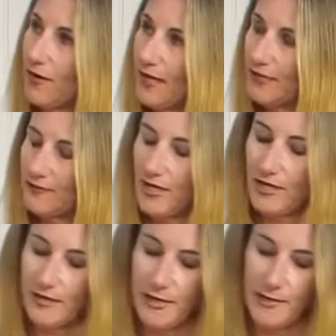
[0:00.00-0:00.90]
kind of a
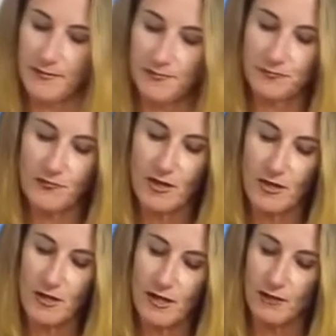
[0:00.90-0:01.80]

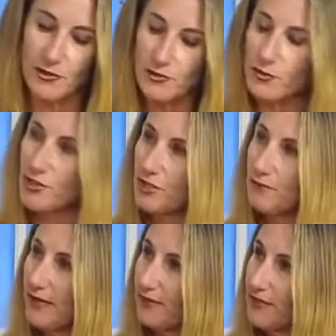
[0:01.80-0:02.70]
nutrition
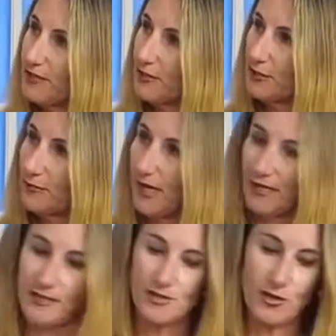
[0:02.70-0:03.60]
benefit to your
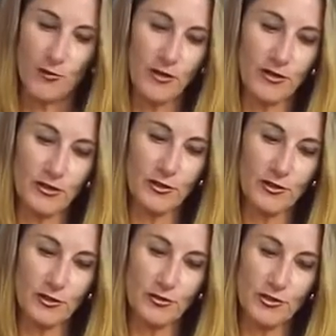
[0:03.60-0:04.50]
body. So where you
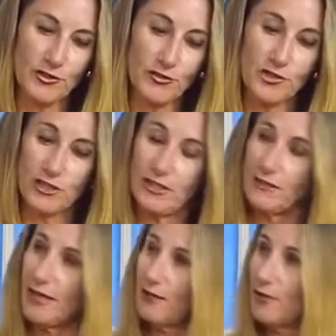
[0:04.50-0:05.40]
should eat
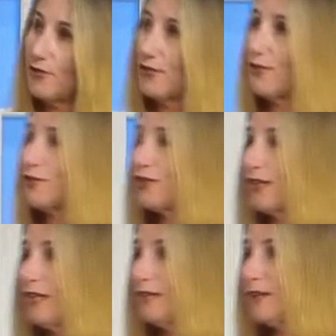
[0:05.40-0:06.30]
yellows, and you should
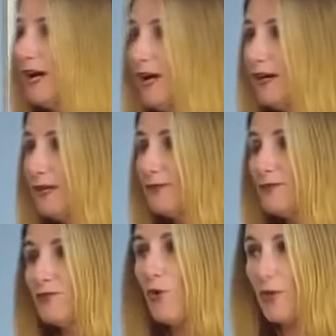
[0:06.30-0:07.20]
eat
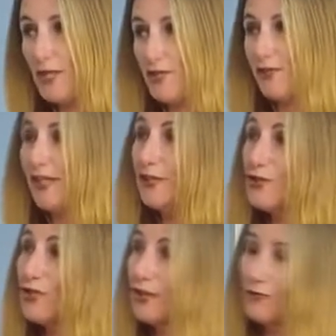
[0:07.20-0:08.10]
oranges, and you
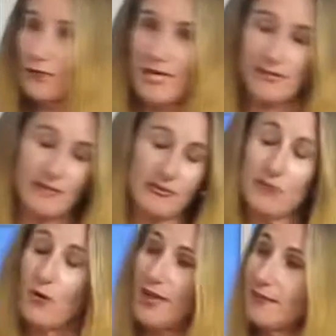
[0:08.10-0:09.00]
should eat reds, even
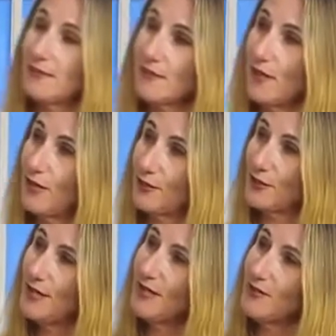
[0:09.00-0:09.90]
white as a color.
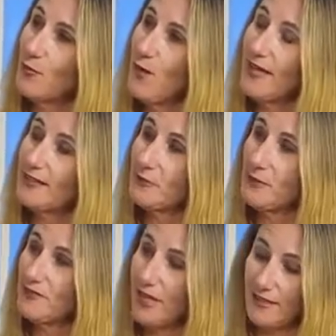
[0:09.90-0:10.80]
The white that we
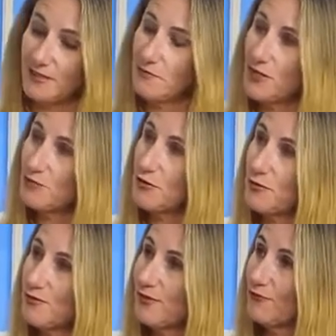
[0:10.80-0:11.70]
find in mushrooms
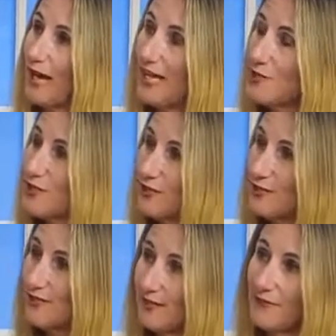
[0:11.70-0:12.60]
and radishes
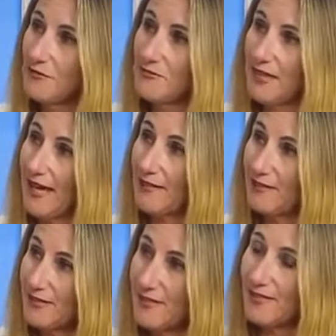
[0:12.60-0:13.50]
and even
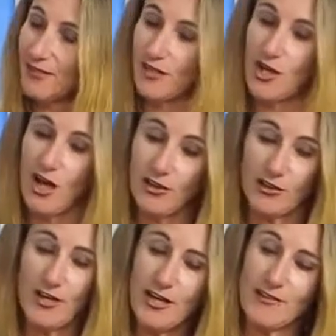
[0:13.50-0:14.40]
bananas is a color
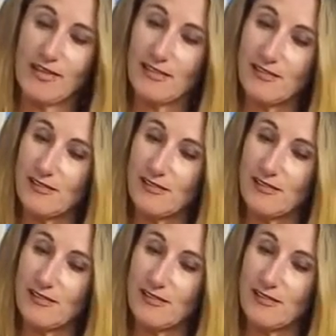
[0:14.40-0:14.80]
that is